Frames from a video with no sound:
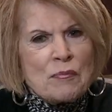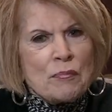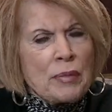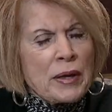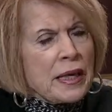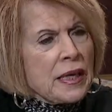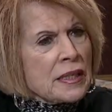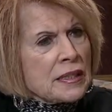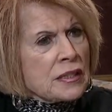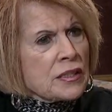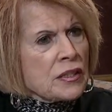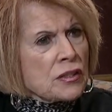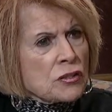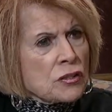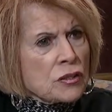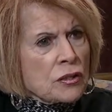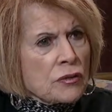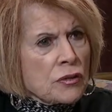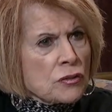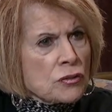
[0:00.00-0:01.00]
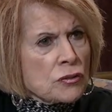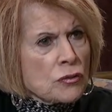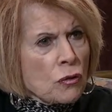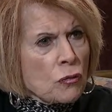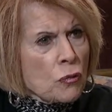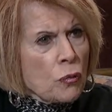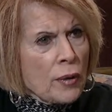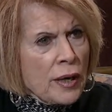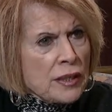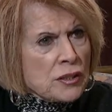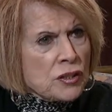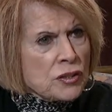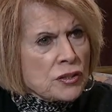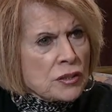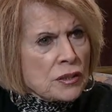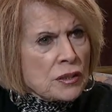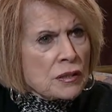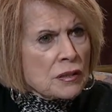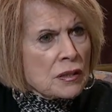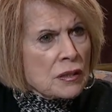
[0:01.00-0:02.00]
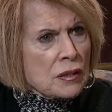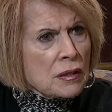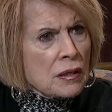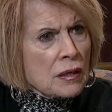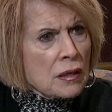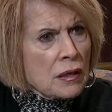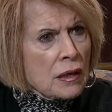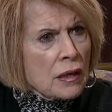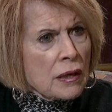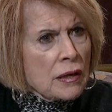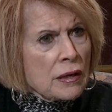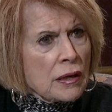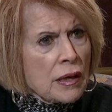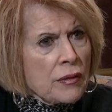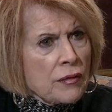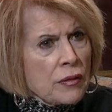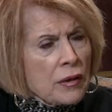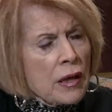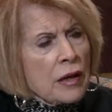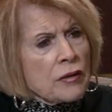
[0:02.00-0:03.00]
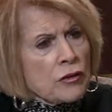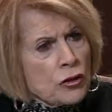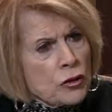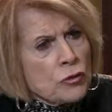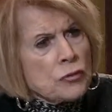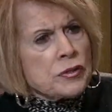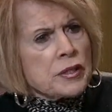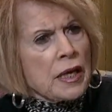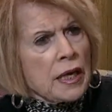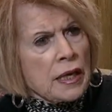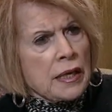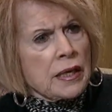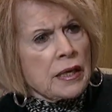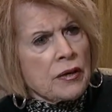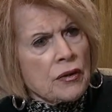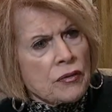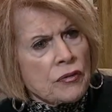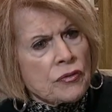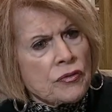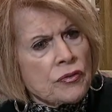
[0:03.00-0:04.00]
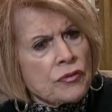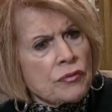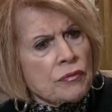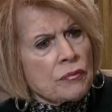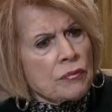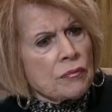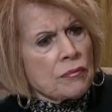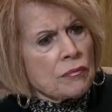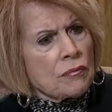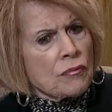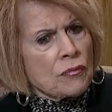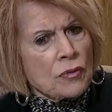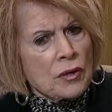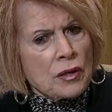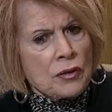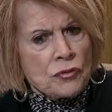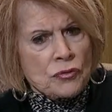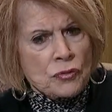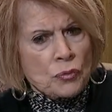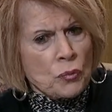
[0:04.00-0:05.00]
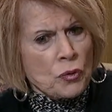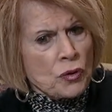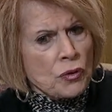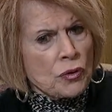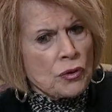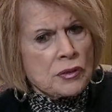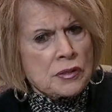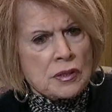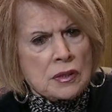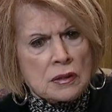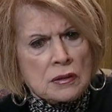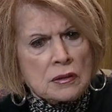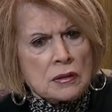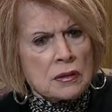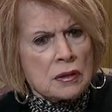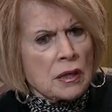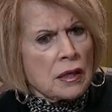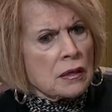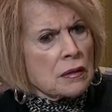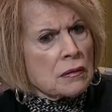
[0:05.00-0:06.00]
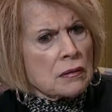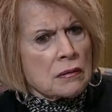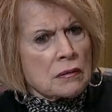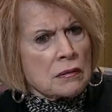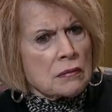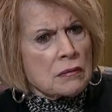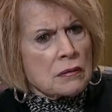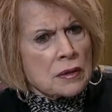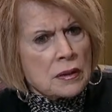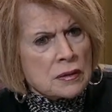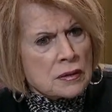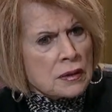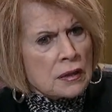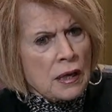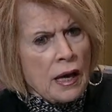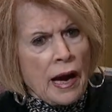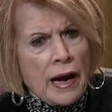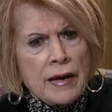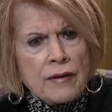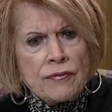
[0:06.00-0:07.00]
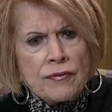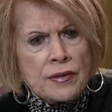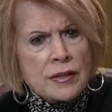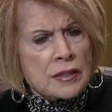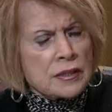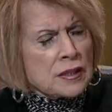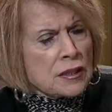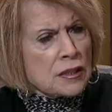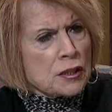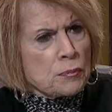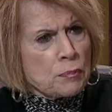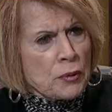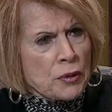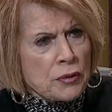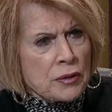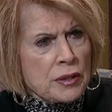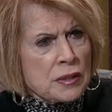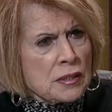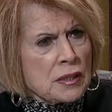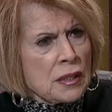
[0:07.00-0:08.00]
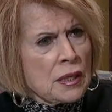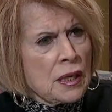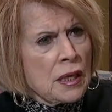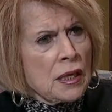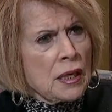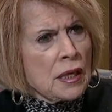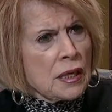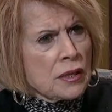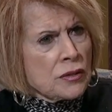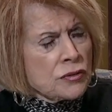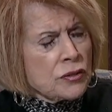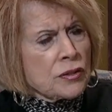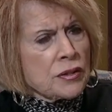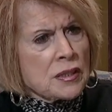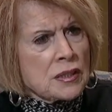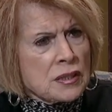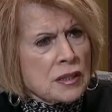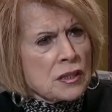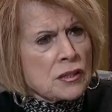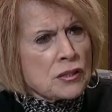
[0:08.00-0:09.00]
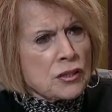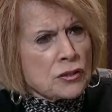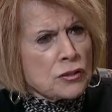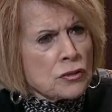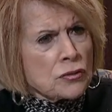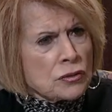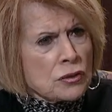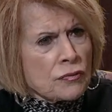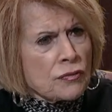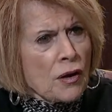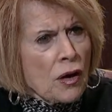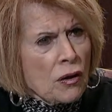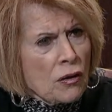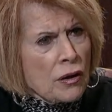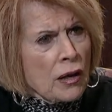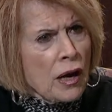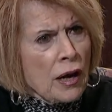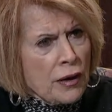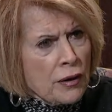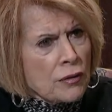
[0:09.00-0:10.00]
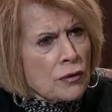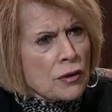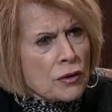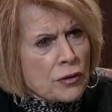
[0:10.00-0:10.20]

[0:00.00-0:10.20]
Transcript: because there's no question, and you take his words and his life and his experience into these institutes of higher